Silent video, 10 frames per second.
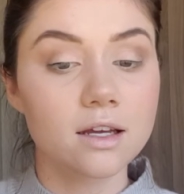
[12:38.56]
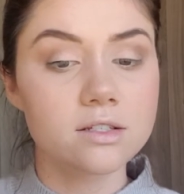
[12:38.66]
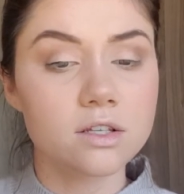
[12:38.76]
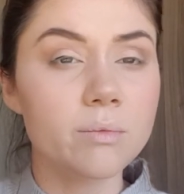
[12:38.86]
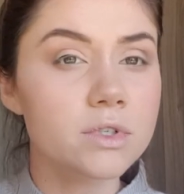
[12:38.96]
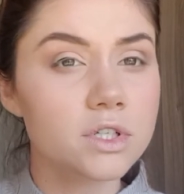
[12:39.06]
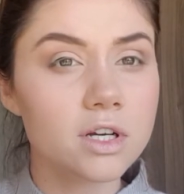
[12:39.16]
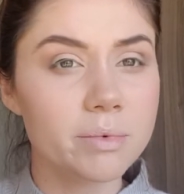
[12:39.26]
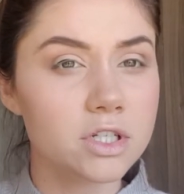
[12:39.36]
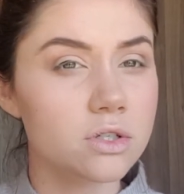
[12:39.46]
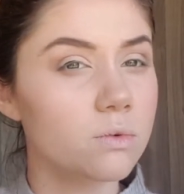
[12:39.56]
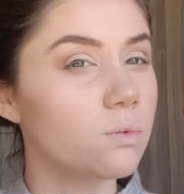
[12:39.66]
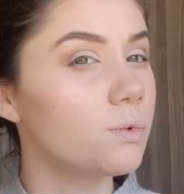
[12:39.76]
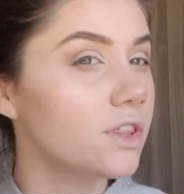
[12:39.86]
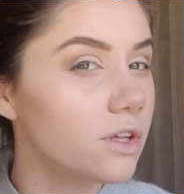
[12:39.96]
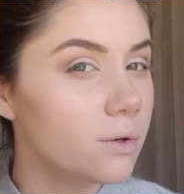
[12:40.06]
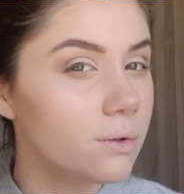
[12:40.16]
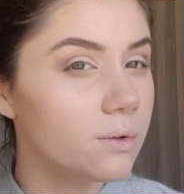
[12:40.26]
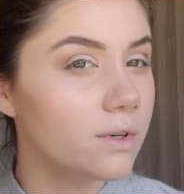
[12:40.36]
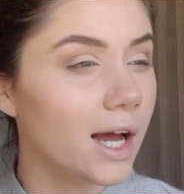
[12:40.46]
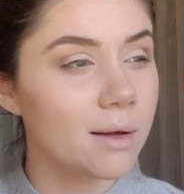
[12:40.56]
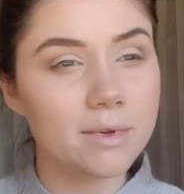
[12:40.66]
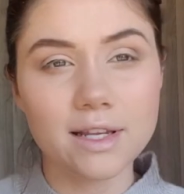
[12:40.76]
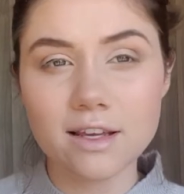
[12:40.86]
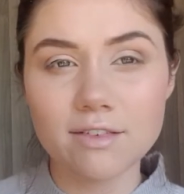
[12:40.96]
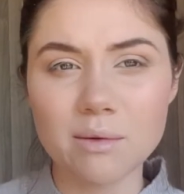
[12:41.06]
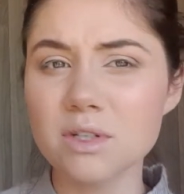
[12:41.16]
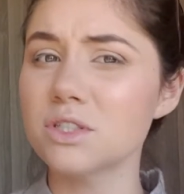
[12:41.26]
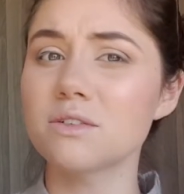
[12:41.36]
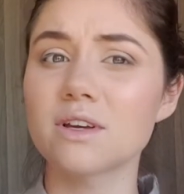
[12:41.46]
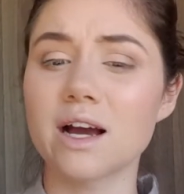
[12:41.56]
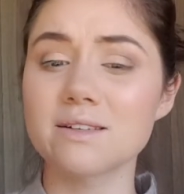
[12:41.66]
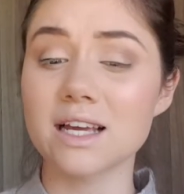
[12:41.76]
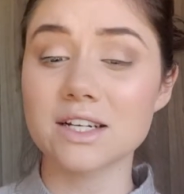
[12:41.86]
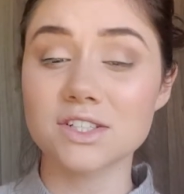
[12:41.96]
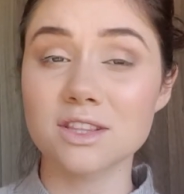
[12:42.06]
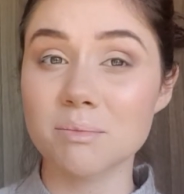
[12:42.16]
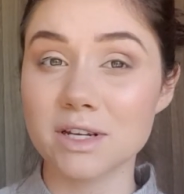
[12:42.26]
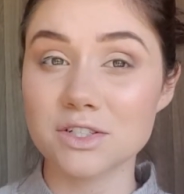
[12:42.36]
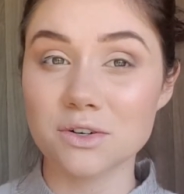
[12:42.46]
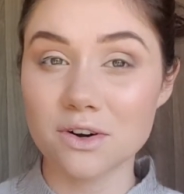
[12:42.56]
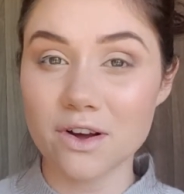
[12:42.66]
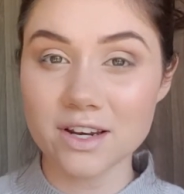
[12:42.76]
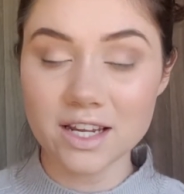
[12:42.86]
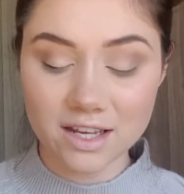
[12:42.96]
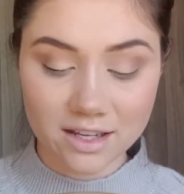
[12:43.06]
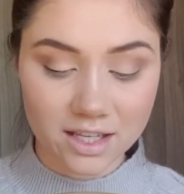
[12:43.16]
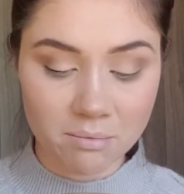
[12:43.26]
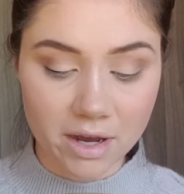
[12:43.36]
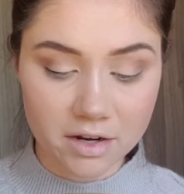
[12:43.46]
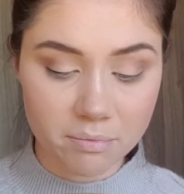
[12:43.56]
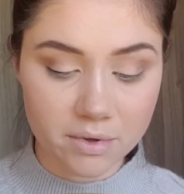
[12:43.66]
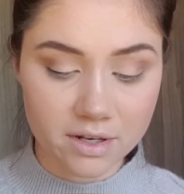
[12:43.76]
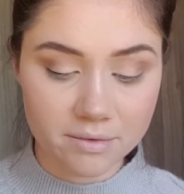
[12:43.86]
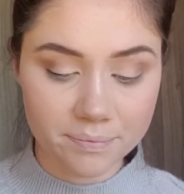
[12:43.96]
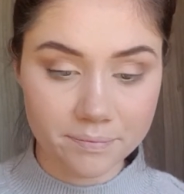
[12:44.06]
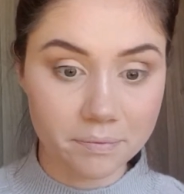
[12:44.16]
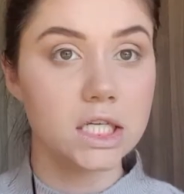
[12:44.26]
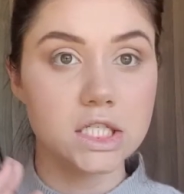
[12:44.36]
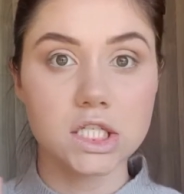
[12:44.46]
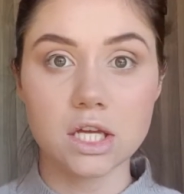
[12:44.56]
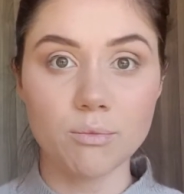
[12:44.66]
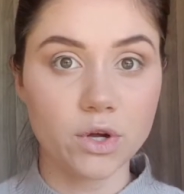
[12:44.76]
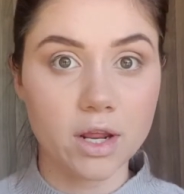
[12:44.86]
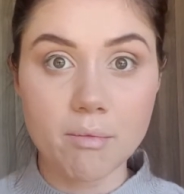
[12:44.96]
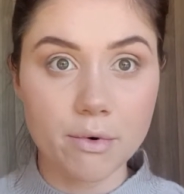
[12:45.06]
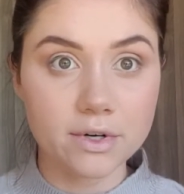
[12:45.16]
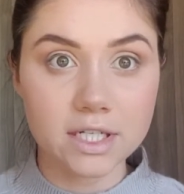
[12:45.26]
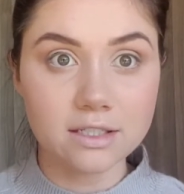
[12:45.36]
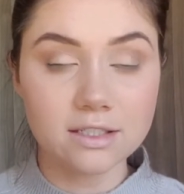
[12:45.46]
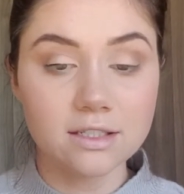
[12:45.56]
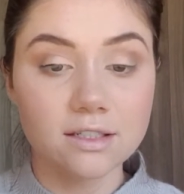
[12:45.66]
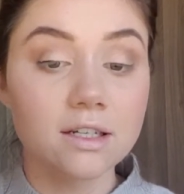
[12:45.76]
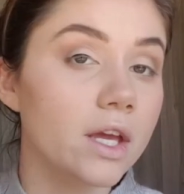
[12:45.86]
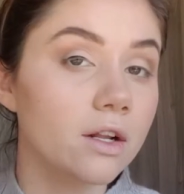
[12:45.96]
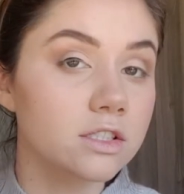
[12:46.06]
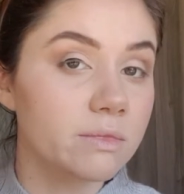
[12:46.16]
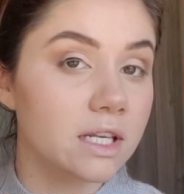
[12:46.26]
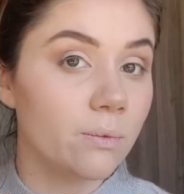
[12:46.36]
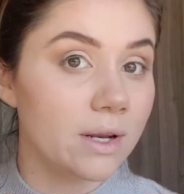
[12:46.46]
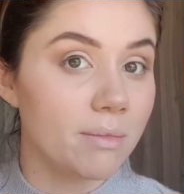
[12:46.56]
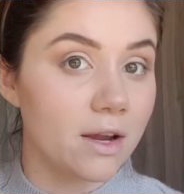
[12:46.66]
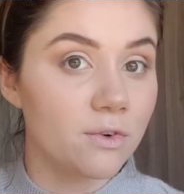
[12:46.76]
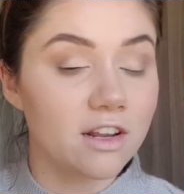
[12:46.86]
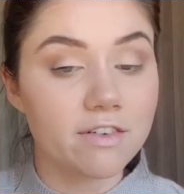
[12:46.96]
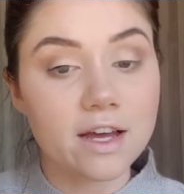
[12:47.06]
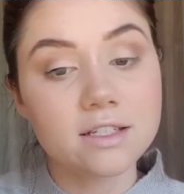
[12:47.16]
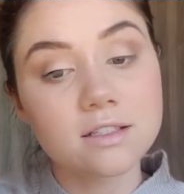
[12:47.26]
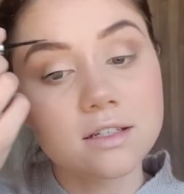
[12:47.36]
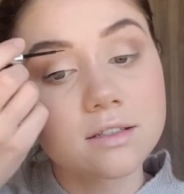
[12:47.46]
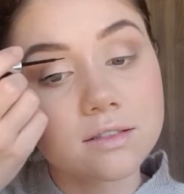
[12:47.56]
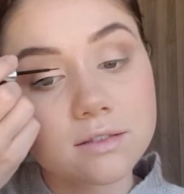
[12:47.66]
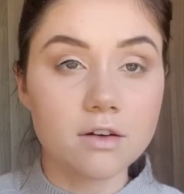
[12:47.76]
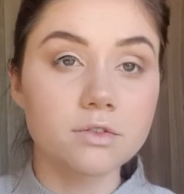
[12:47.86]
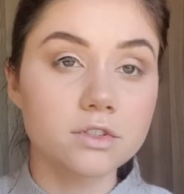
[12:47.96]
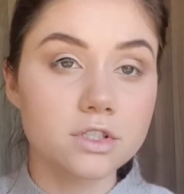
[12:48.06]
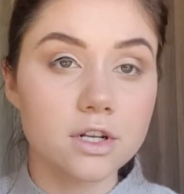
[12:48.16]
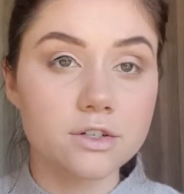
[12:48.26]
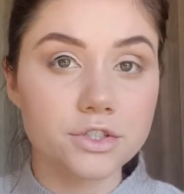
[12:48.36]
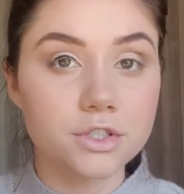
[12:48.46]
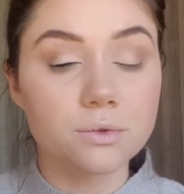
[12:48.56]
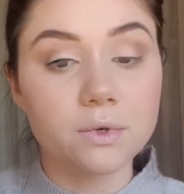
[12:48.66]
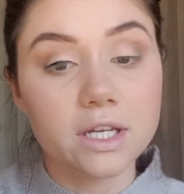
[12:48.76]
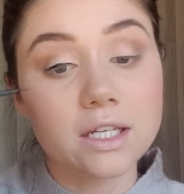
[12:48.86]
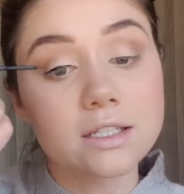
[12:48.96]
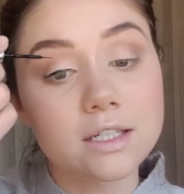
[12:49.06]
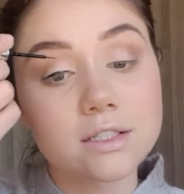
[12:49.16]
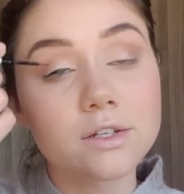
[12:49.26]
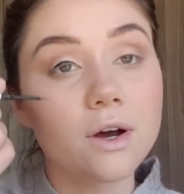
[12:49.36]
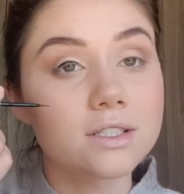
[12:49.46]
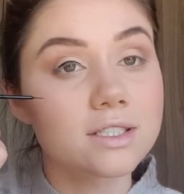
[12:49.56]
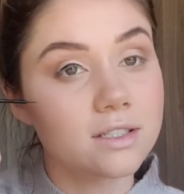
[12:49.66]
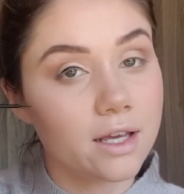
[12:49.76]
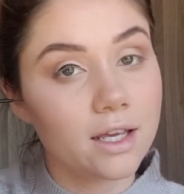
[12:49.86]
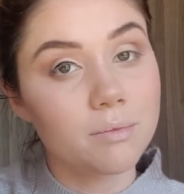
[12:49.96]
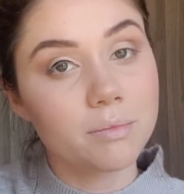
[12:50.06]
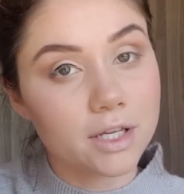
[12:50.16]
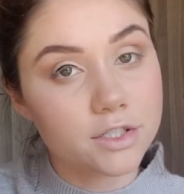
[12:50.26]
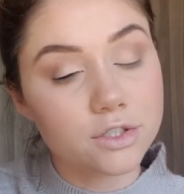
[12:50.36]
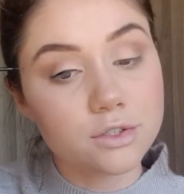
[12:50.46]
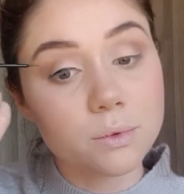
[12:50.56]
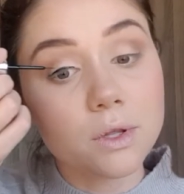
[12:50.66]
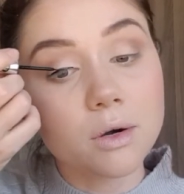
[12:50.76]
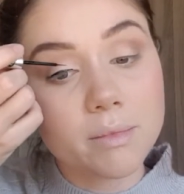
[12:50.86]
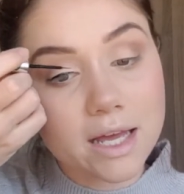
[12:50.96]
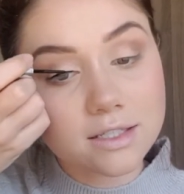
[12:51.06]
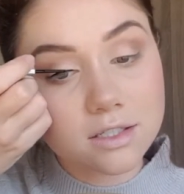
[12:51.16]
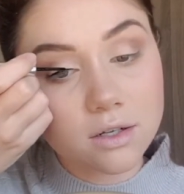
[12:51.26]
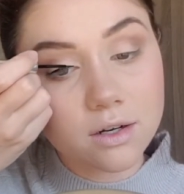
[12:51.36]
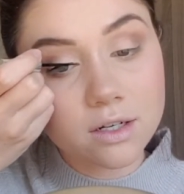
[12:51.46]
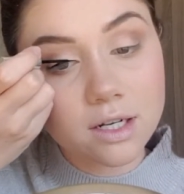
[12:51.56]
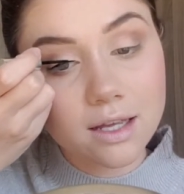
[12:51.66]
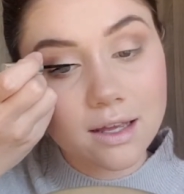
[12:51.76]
someone took a picture with you, I believe. I'm not sure if the guy was actually in the picture or not. He might have been someone important. It ultimately went by really fast. Now, full disclosure, we did not take pictures with our masks on.